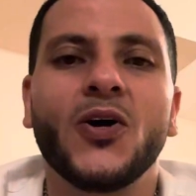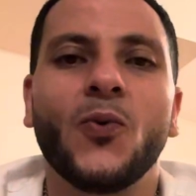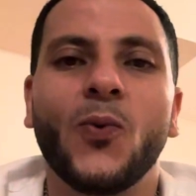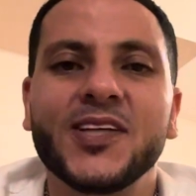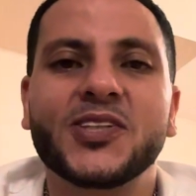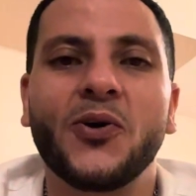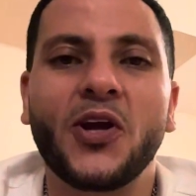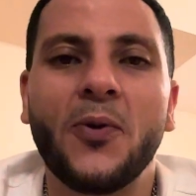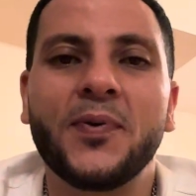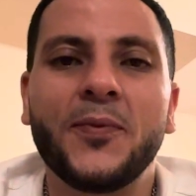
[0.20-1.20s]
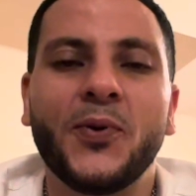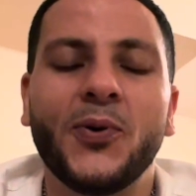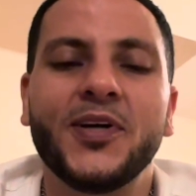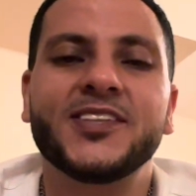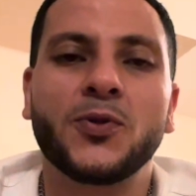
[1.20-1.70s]
What's going on,
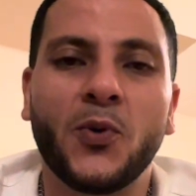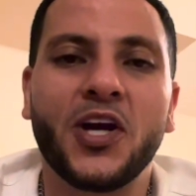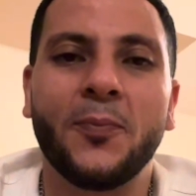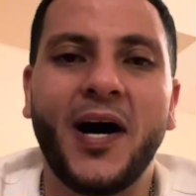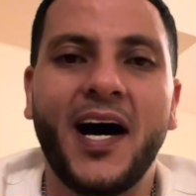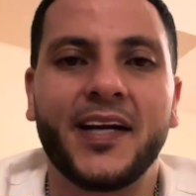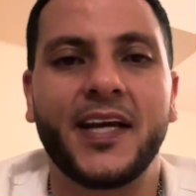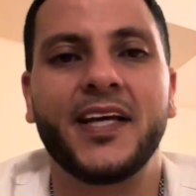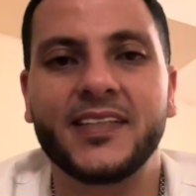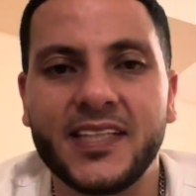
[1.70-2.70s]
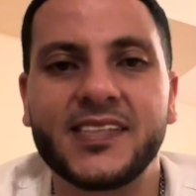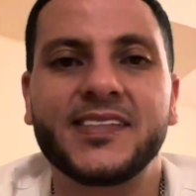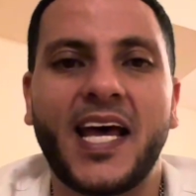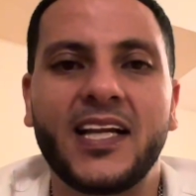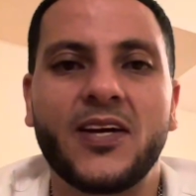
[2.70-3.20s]
people? It's your boy Ahmad, and this
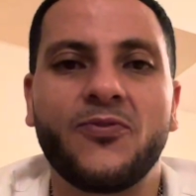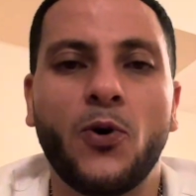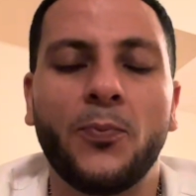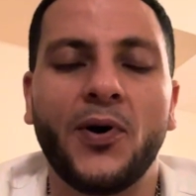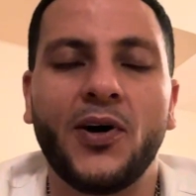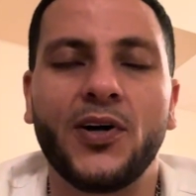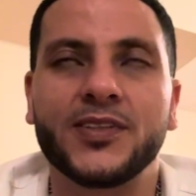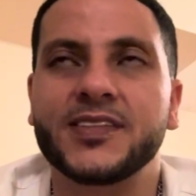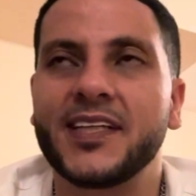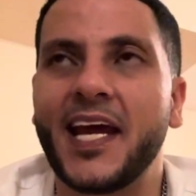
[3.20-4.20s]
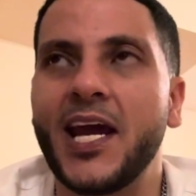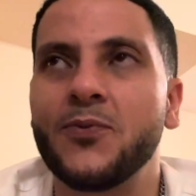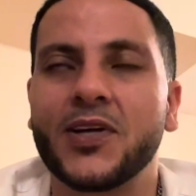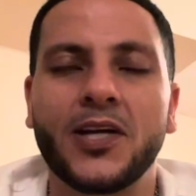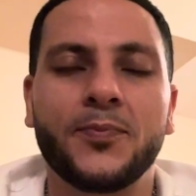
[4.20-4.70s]
is LA Football. Today
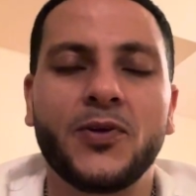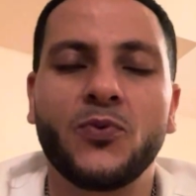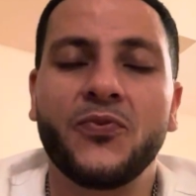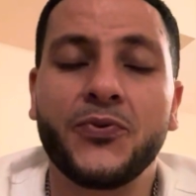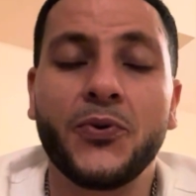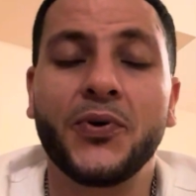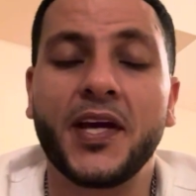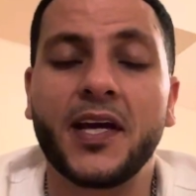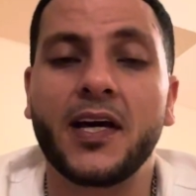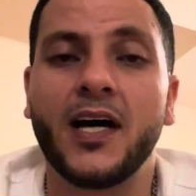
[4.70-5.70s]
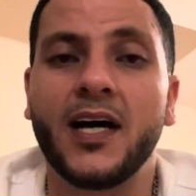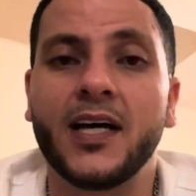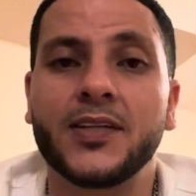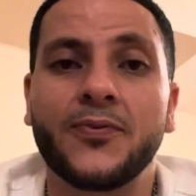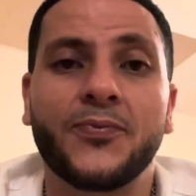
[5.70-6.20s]
we're going to be reviewing
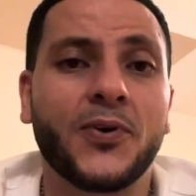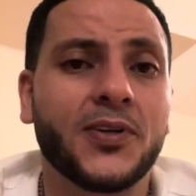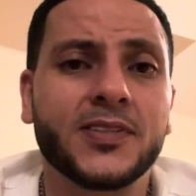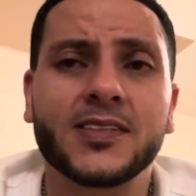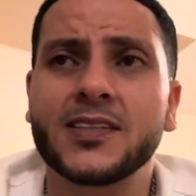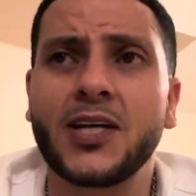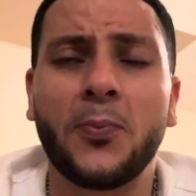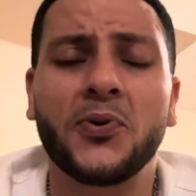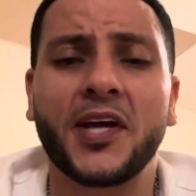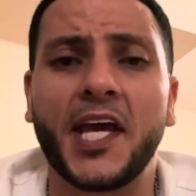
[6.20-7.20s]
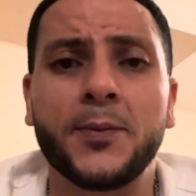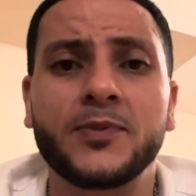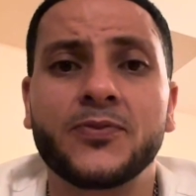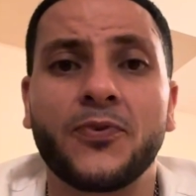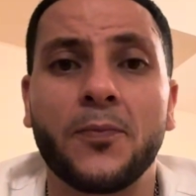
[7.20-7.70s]
the first couple
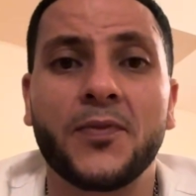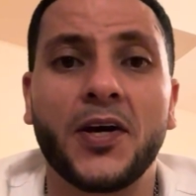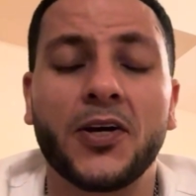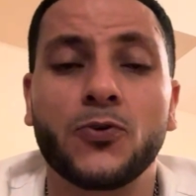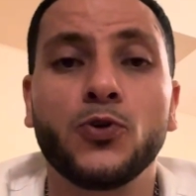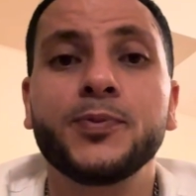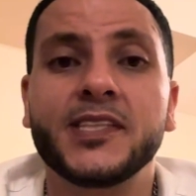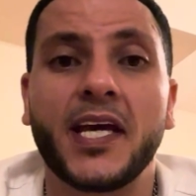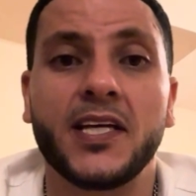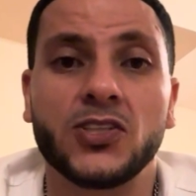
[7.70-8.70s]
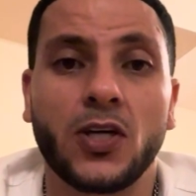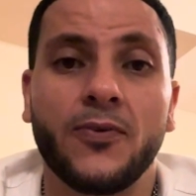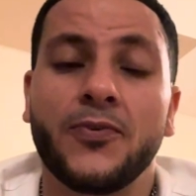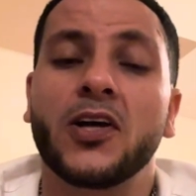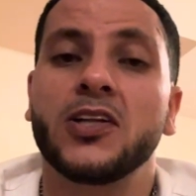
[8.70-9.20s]
games from the group stage
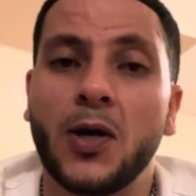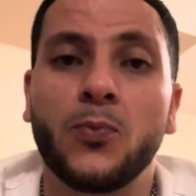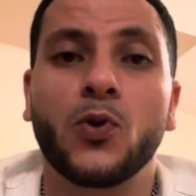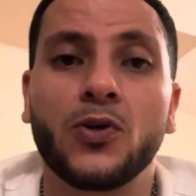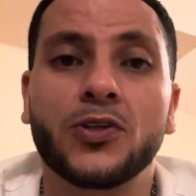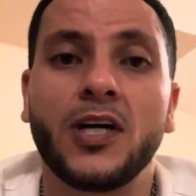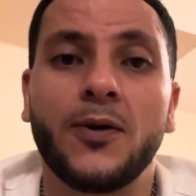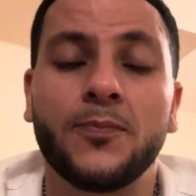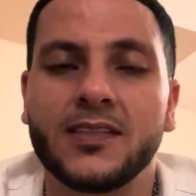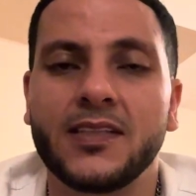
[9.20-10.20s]
of the Club World Cup.